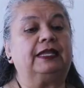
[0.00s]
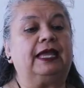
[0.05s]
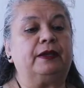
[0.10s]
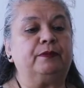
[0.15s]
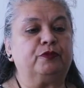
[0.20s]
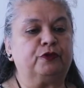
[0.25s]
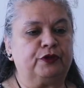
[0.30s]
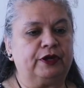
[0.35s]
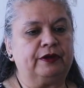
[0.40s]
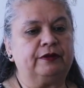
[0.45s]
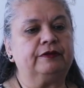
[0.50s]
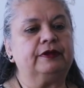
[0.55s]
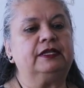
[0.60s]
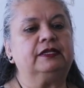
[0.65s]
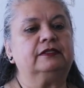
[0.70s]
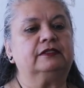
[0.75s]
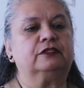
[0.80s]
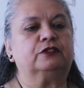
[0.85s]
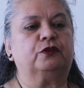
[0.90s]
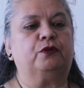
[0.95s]

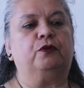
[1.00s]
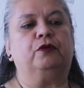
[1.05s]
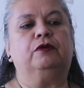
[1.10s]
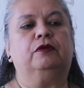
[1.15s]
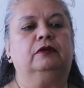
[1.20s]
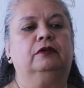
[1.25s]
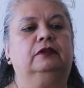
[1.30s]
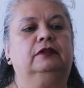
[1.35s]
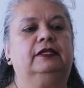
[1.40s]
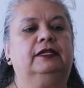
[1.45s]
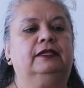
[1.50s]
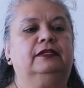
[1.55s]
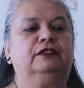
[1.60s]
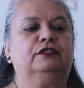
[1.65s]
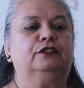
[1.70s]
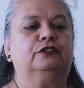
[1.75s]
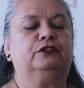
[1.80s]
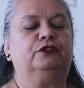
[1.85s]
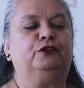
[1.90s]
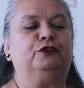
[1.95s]
librarian's goal
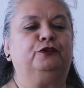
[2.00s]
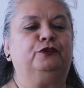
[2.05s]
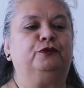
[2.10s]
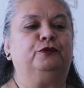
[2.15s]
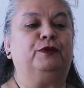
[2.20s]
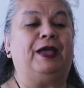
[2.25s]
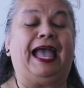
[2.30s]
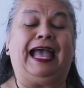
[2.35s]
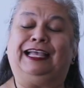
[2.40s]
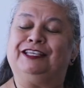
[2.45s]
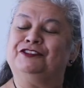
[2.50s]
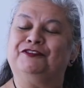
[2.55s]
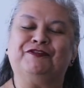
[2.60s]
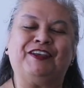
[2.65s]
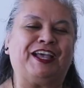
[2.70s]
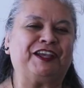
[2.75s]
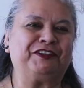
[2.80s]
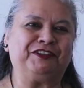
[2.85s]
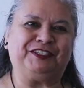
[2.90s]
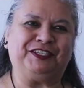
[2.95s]
is to, as
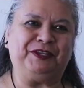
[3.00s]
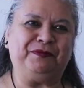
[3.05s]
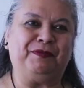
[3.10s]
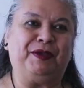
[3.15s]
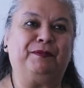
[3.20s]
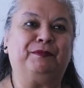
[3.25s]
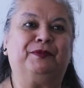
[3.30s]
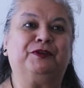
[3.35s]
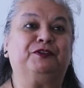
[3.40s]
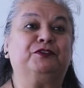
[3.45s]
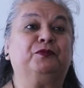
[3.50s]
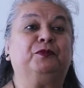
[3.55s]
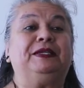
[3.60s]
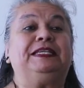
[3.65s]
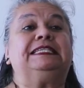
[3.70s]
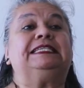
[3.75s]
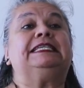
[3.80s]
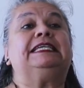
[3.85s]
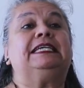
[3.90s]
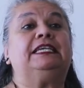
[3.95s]
faculty members,
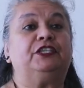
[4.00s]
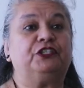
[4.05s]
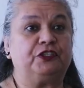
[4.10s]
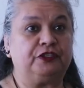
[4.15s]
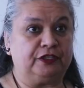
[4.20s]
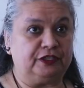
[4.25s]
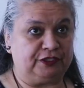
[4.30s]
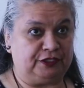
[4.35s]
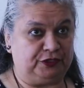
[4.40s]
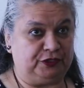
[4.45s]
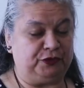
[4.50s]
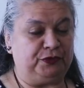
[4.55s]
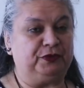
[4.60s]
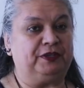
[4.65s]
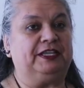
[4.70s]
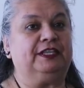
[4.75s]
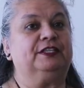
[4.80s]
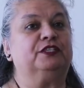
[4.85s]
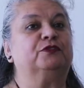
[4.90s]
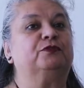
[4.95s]
we teach the
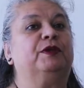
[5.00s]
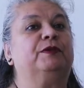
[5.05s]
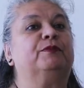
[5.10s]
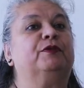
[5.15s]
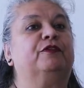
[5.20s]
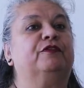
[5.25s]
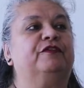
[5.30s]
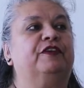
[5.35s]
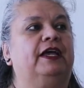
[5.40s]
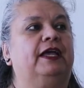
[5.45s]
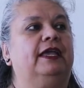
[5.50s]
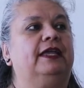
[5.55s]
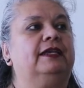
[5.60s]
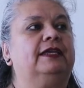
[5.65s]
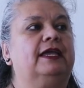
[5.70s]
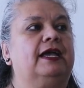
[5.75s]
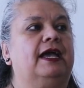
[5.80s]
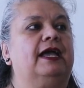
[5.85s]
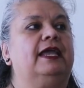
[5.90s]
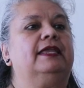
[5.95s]
students, we
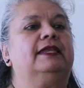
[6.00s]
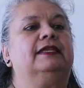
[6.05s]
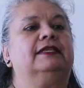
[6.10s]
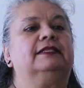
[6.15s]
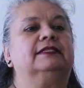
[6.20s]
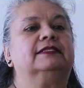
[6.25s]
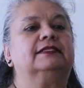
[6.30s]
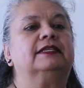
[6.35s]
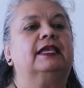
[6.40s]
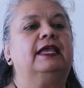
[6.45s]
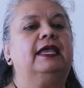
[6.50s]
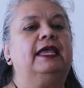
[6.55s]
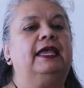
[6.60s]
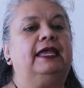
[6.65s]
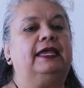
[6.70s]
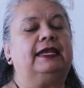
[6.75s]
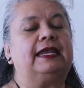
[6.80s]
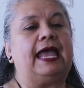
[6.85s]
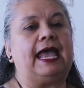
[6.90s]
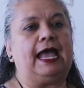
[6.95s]
provide guidance in